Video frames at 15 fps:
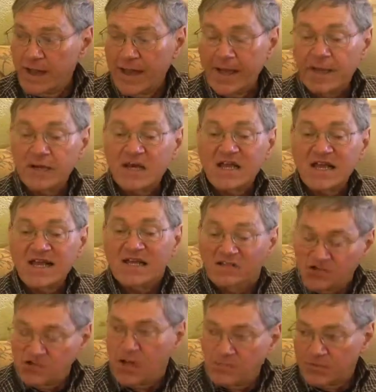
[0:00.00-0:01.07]
and
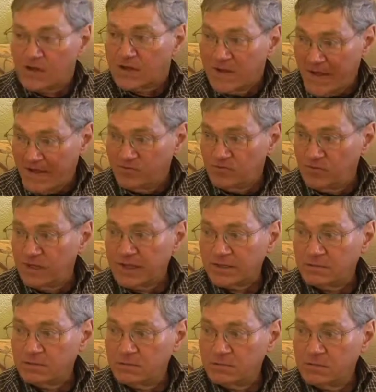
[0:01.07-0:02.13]
heats up the
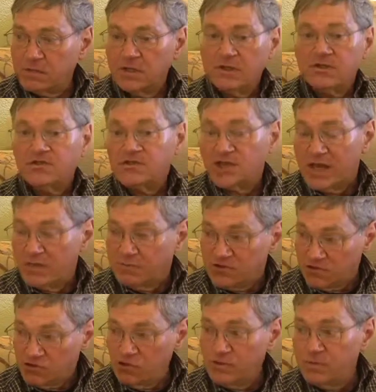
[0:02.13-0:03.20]
conflict. Same
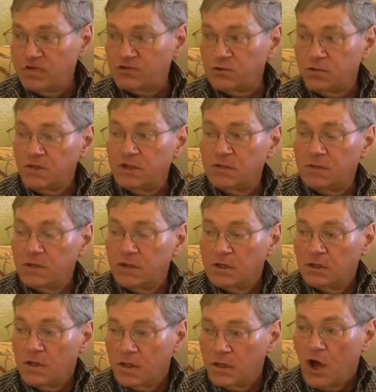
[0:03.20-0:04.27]
is true between
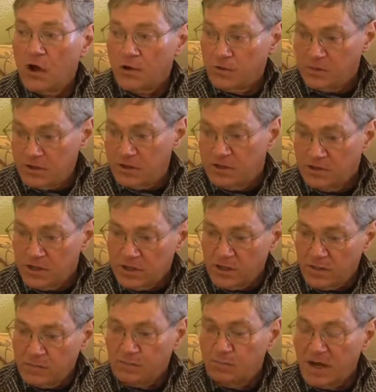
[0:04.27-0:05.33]

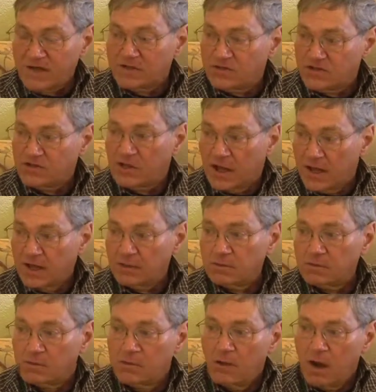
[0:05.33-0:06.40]
India and
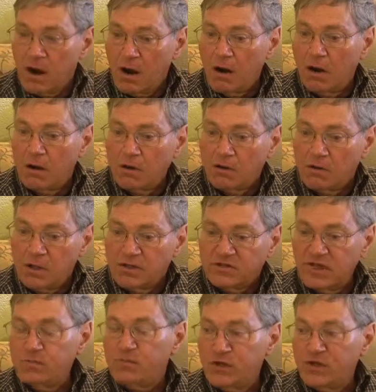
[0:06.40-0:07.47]
Pakistan, are
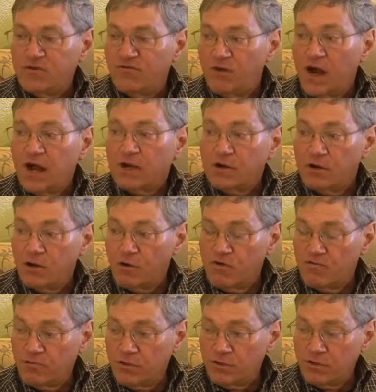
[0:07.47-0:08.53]
deeply divided
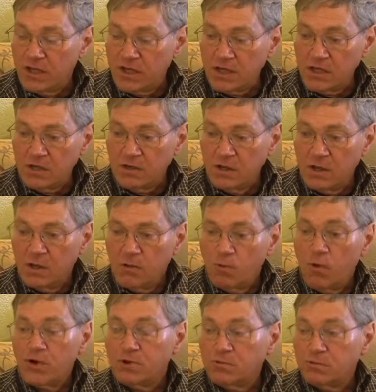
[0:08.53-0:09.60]
over the
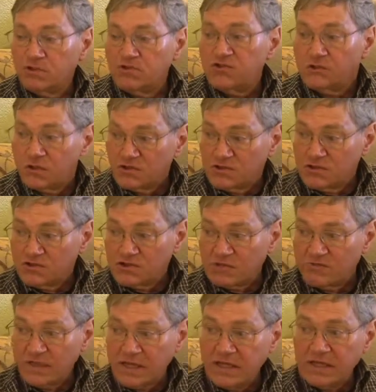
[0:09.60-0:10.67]
water resources
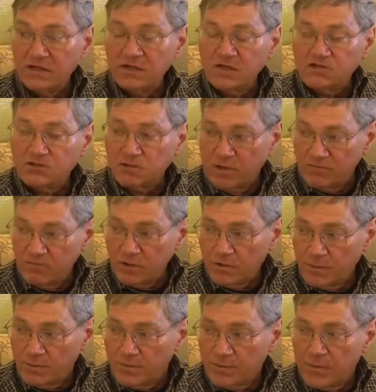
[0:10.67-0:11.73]
of the Indus
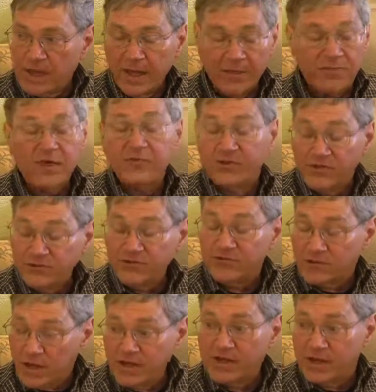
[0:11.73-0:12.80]
River. And this
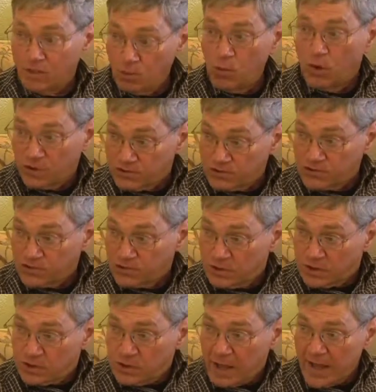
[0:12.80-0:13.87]
is going to get worse
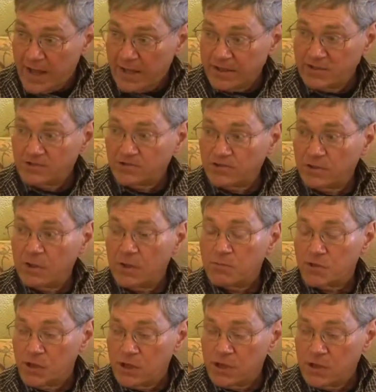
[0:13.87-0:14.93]
as
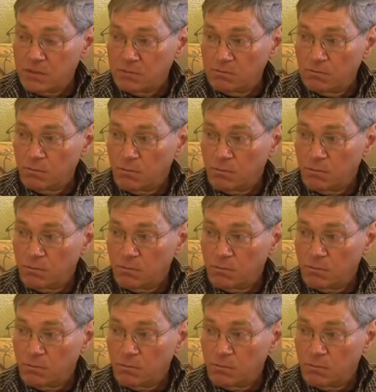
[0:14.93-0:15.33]
the